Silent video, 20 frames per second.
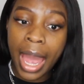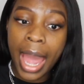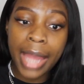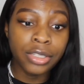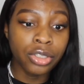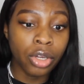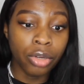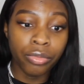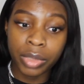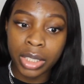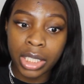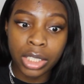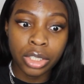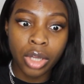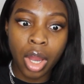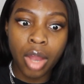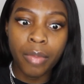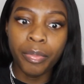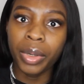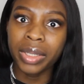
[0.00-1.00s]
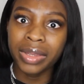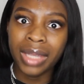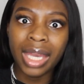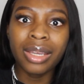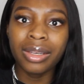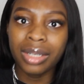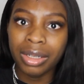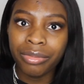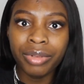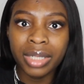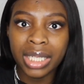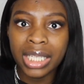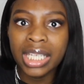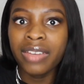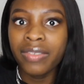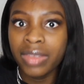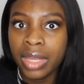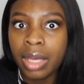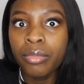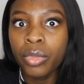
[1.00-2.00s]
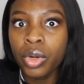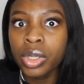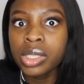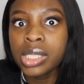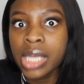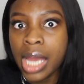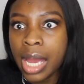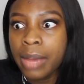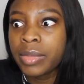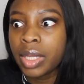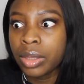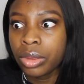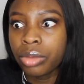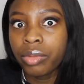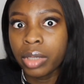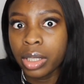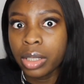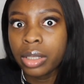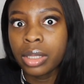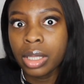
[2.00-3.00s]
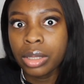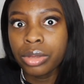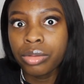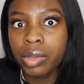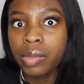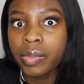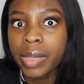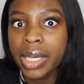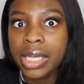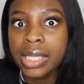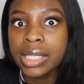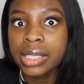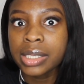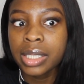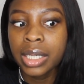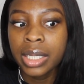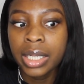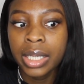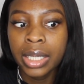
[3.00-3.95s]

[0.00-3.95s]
I don't really know, but they could have really given them more time than three weeks.